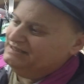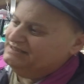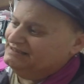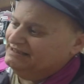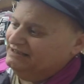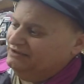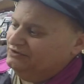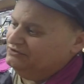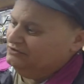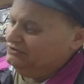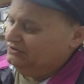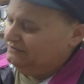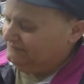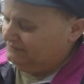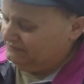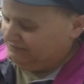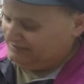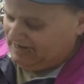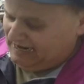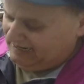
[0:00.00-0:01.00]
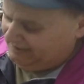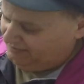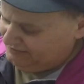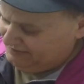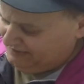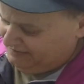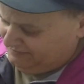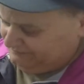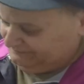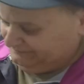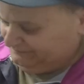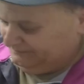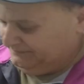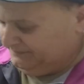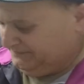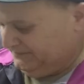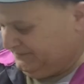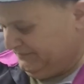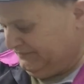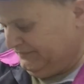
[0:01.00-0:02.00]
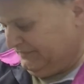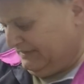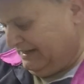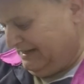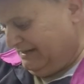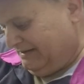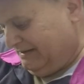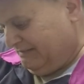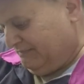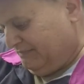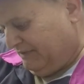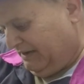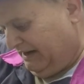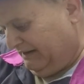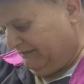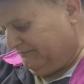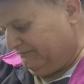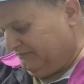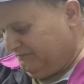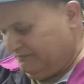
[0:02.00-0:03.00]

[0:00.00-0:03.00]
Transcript: steel servos. I don't know, but